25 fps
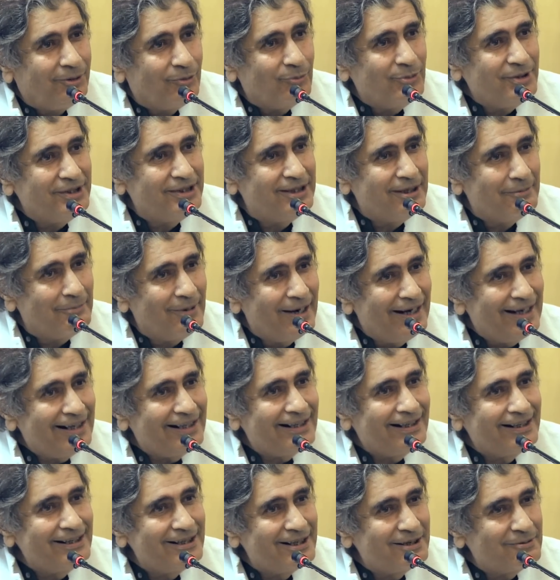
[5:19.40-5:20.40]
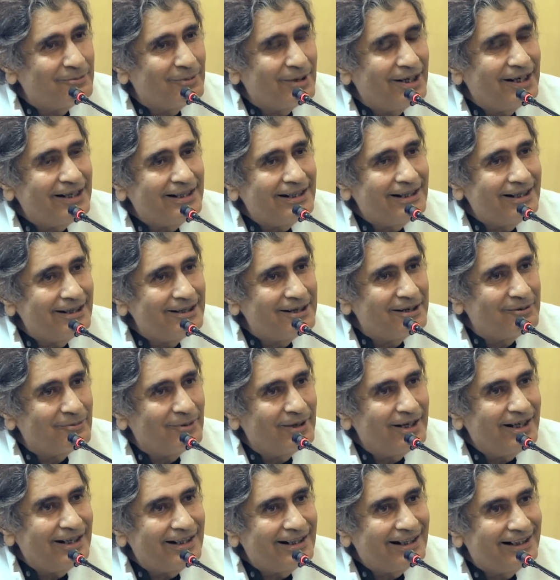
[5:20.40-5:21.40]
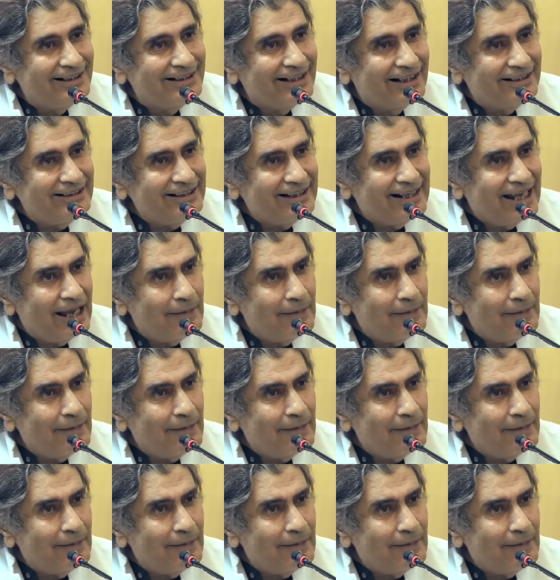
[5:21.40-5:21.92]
We debate and debate and debate and nothing